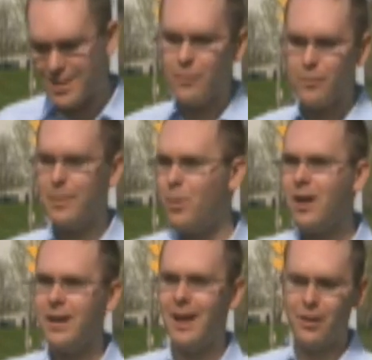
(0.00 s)
still have it in my
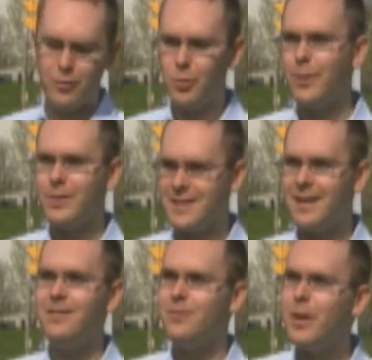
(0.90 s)
pocket. I don't know if you'll be able to
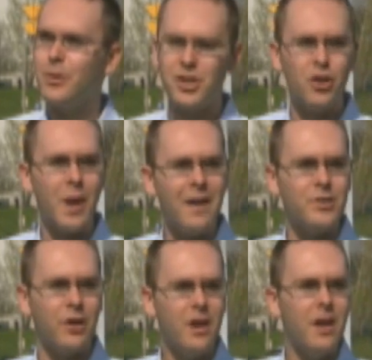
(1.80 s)
see it, be able to show you
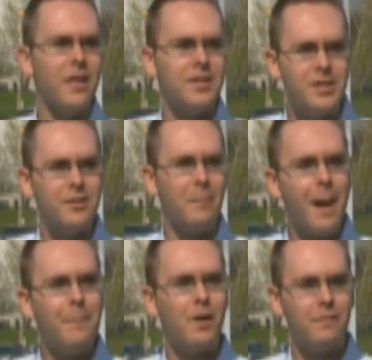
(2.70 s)
after. The
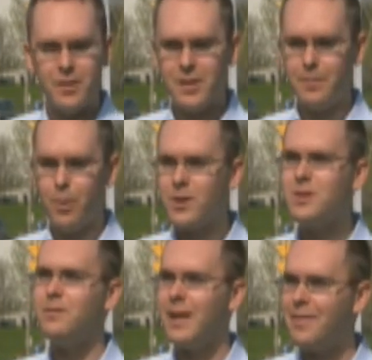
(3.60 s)
map of the
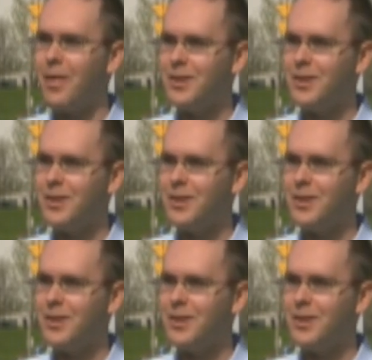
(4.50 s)
parcel of land